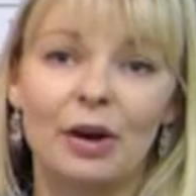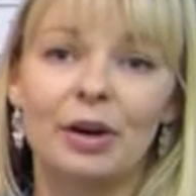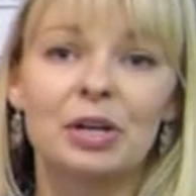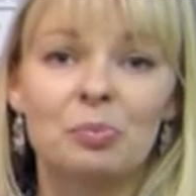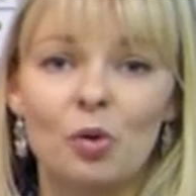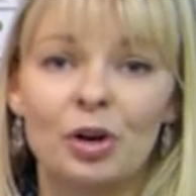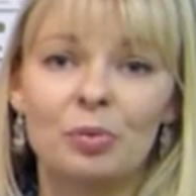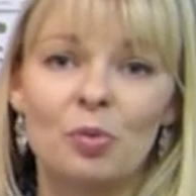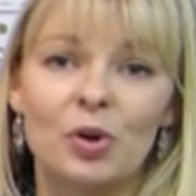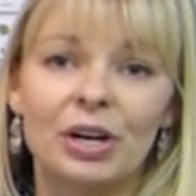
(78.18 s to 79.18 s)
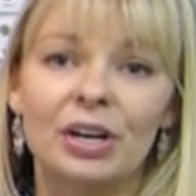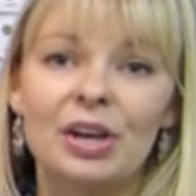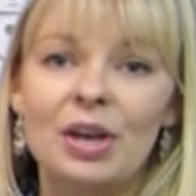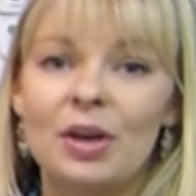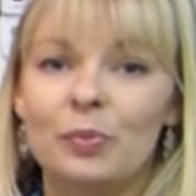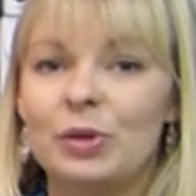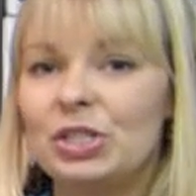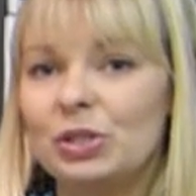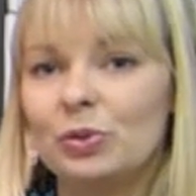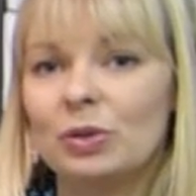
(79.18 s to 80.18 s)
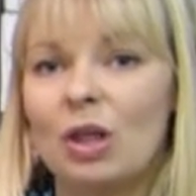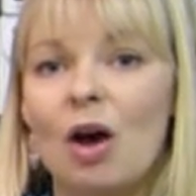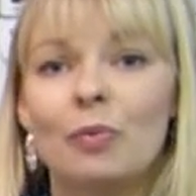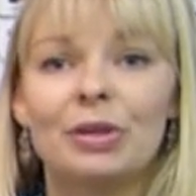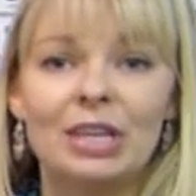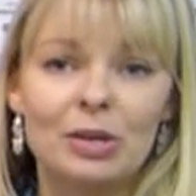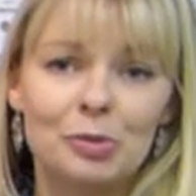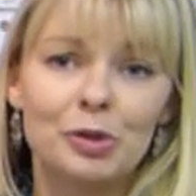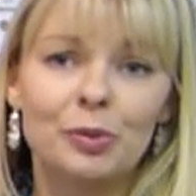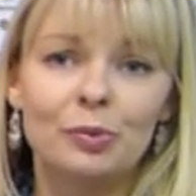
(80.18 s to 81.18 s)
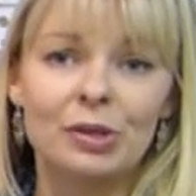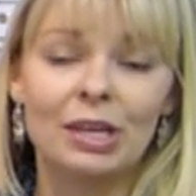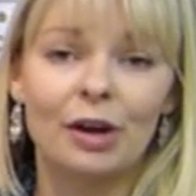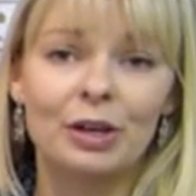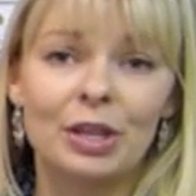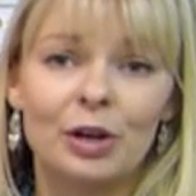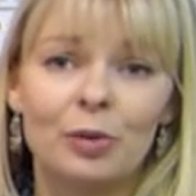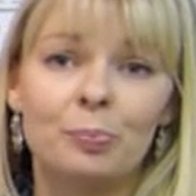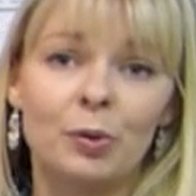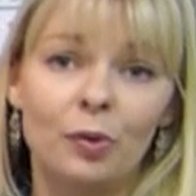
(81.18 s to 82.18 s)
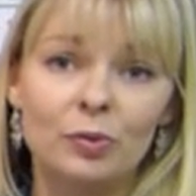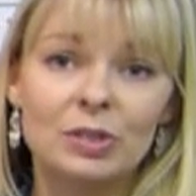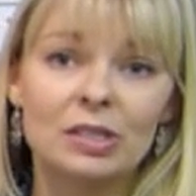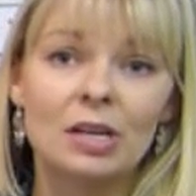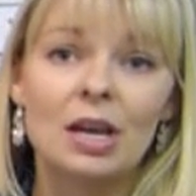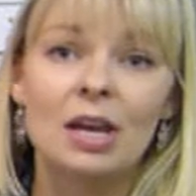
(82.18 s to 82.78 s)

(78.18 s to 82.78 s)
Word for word: carrying more and more. We do a lot with Emu, with carrying their boots.